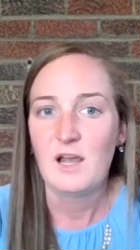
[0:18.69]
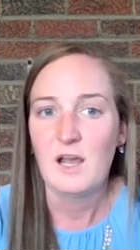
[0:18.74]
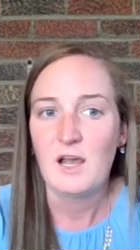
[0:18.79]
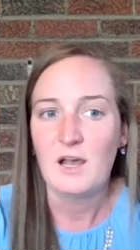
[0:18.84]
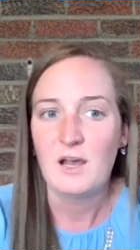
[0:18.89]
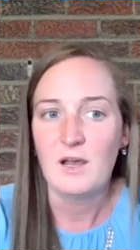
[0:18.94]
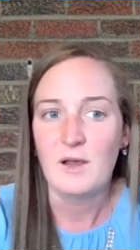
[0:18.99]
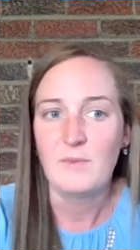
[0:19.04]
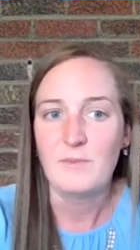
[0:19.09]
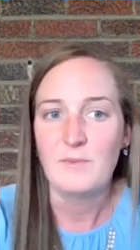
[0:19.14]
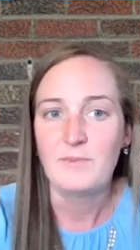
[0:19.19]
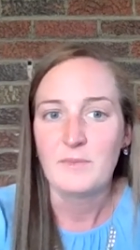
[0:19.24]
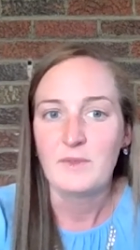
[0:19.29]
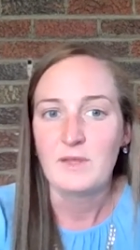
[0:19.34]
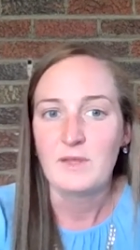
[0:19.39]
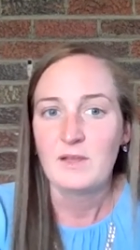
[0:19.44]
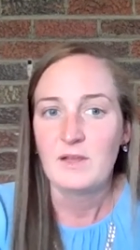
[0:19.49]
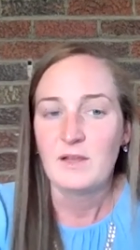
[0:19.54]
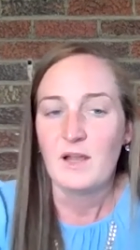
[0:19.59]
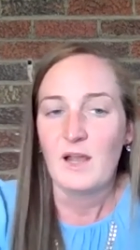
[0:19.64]
Um,
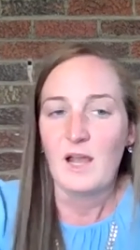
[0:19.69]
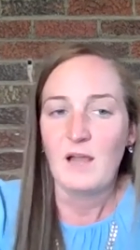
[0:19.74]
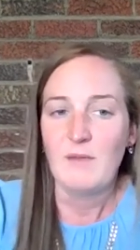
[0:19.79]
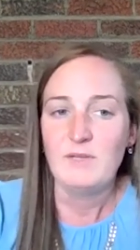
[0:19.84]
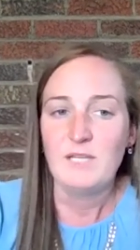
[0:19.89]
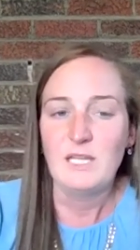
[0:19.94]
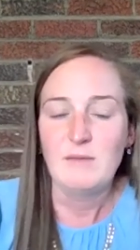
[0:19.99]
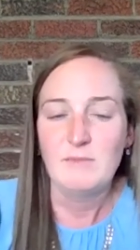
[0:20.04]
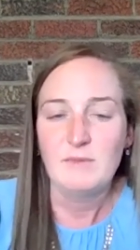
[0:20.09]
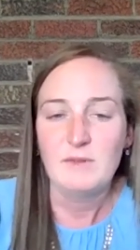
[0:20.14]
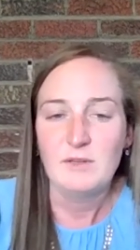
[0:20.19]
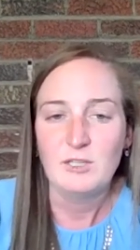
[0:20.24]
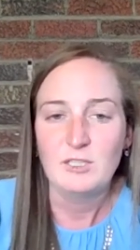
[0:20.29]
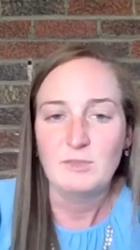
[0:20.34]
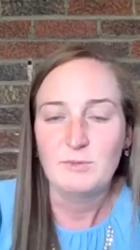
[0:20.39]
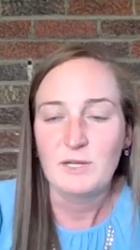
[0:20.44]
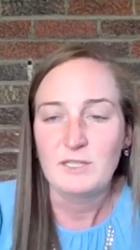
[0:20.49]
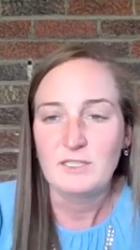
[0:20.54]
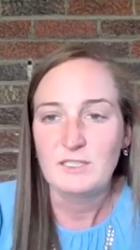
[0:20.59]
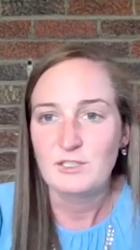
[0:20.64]
I became a nurse
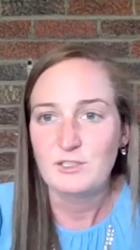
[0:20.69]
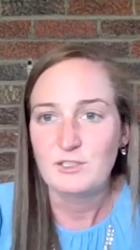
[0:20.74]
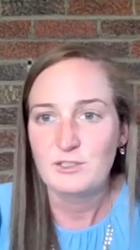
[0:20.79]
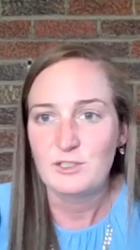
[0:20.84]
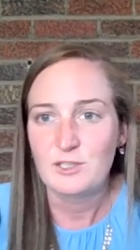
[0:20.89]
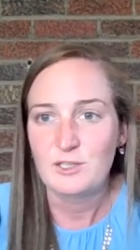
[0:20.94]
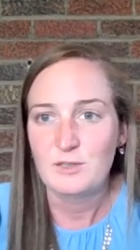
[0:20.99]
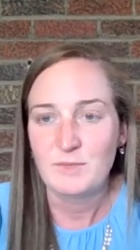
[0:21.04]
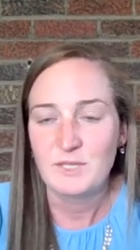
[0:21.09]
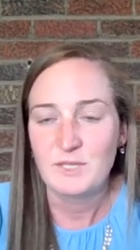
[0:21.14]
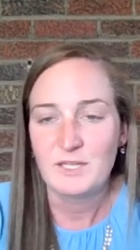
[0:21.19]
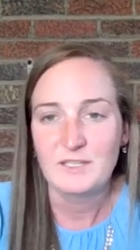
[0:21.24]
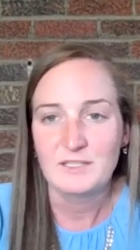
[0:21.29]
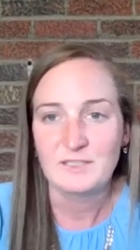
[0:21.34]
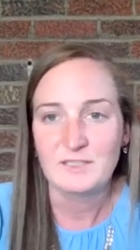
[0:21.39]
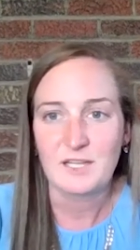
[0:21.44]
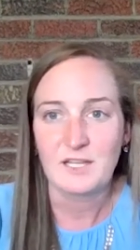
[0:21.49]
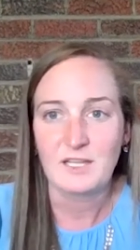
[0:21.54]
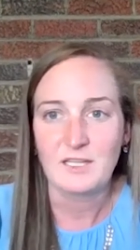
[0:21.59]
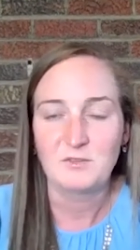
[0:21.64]
practitioner
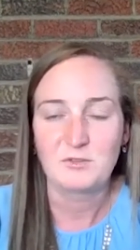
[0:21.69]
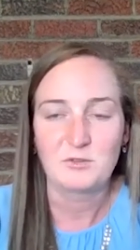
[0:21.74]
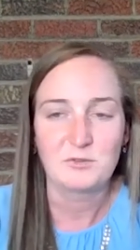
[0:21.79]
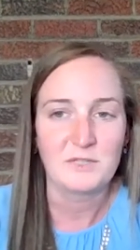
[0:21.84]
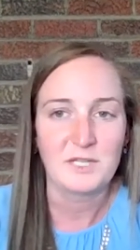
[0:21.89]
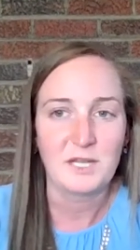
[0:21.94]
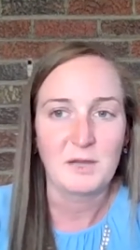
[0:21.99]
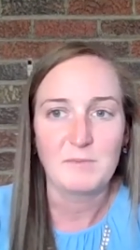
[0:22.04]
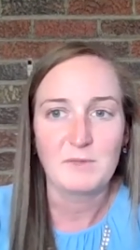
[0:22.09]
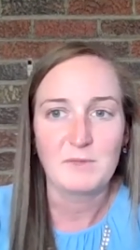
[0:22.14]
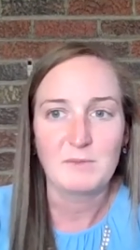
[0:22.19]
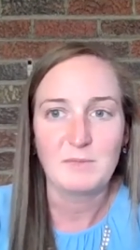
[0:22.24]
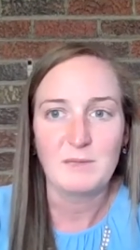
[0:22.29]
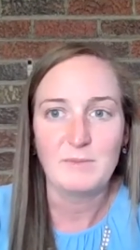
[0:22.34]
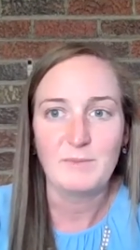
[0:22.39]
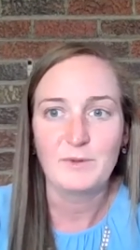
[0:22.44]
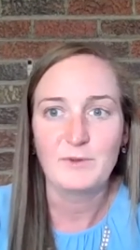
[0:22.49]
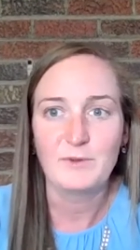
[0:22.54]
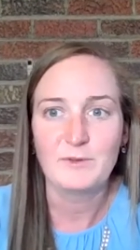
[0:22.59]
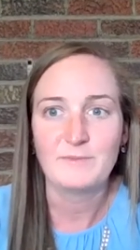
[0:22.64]
because I enjoy helping
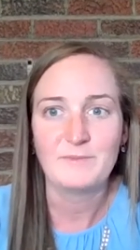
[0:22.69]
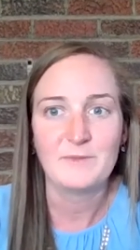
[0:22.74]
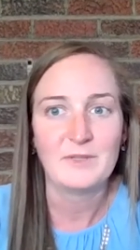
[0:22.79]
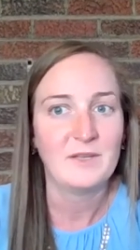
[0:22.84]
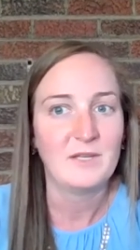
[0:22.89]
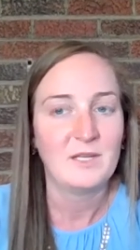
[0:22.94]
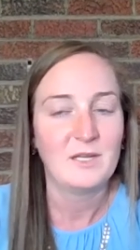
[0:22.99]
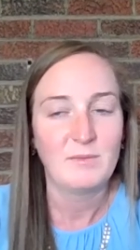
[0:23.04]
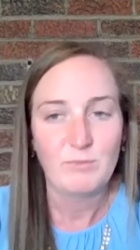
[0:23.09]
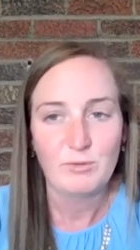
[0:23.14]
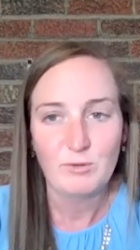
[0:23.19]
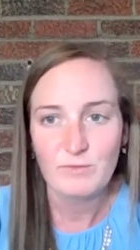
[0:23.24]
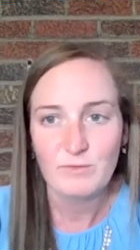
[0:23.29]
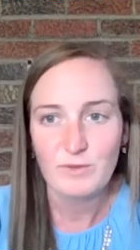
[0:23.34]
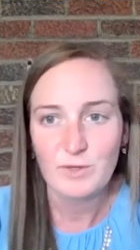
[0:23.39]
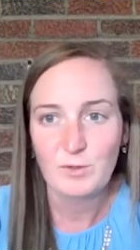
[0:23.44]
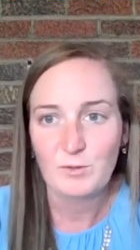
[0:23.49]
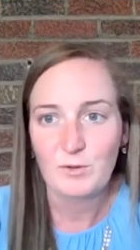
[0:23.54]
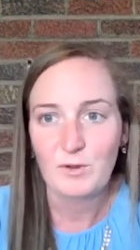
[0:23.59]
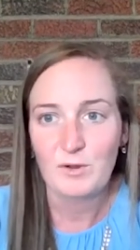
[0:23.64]
people improve
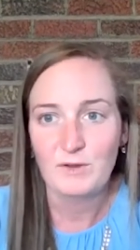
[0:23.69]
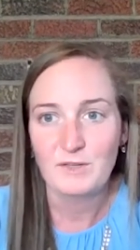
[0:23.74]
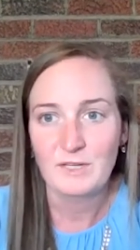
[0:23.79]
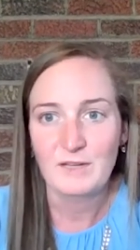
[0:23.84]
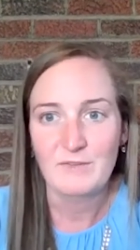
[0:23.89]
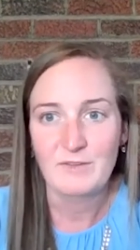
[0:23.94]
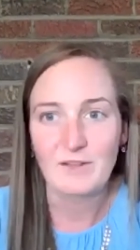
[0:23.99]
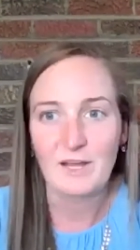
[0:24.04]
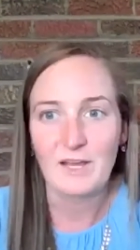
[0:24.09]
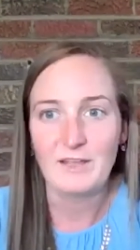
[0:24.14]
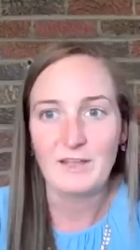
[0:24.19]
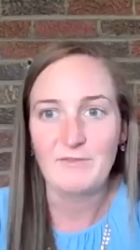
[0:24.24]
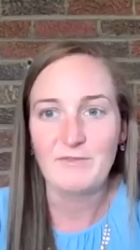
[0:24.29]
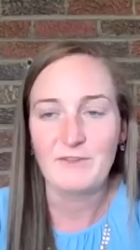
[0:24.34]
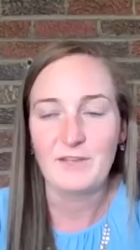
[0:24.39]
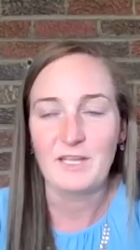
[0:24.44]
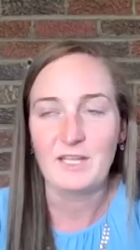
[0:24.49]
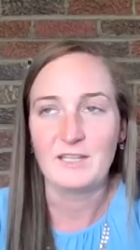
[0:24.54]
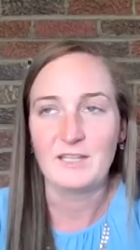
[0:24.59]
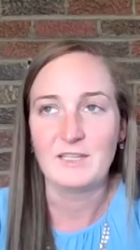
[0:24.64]
their quality of life
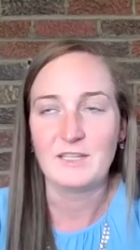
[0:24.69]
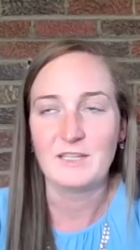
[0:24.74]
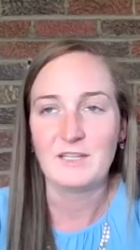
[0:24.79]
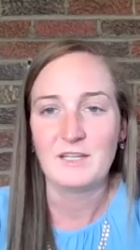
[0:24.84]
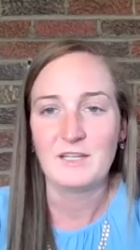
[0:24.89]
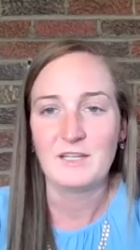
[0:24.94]
and